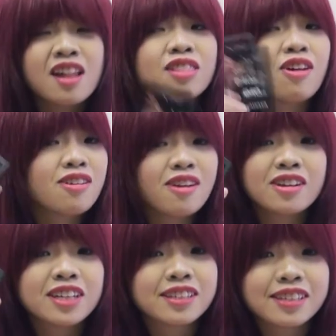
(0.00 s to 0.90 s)
Long
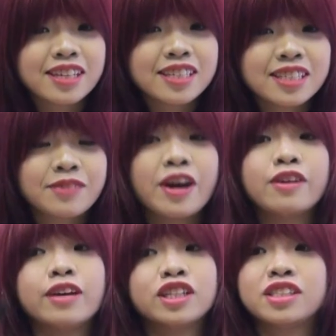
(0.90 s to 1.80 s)
gone are the days where
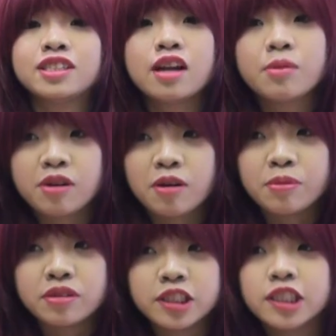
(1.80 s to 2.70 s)
you actually start up your
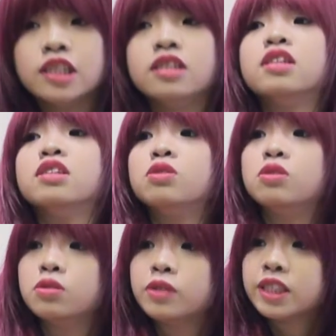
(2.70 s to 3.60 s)
computer and then you
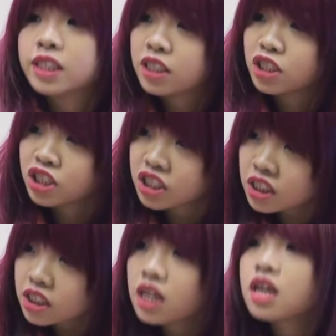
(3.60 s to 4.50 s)
go and take a
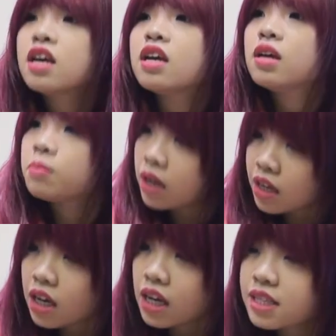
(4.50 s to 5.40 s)
shit, in my
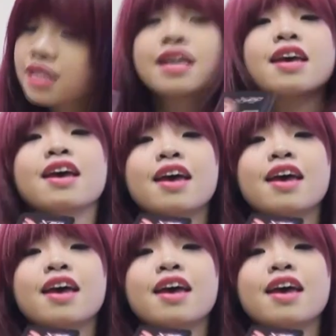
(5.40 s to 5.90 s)
case,